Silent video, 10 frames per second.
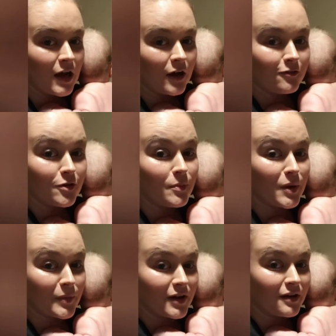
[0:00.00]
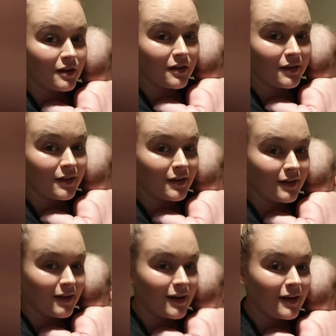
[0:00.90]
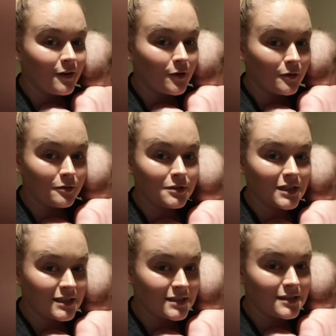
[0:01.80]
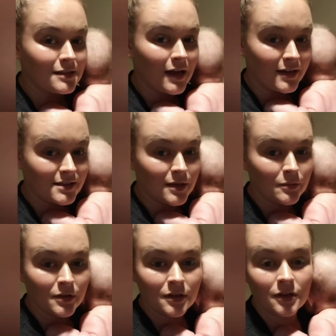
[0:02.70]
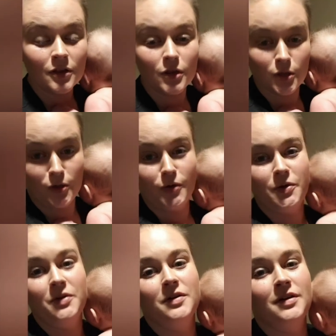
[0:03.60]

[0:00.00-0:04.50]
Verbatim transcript: of a mama who does nighttime alone.